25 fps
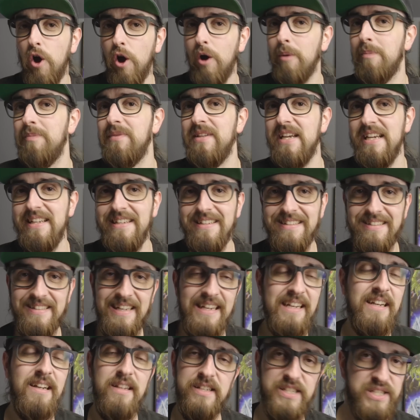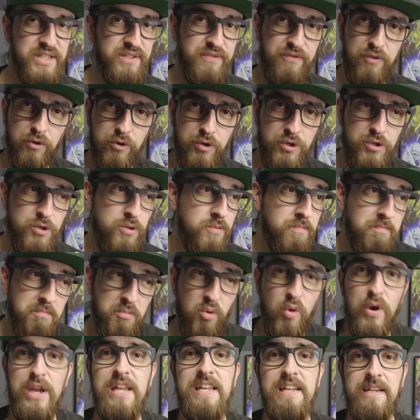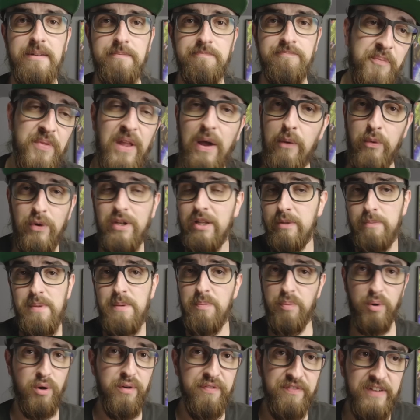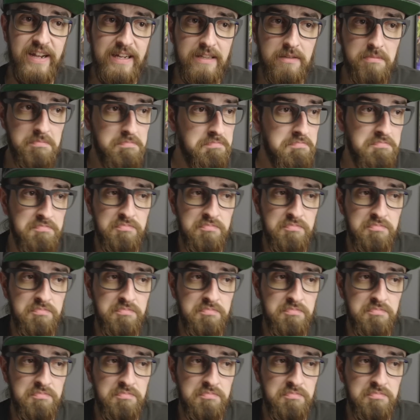updated deck list for you waiting. Now, will it be perfect?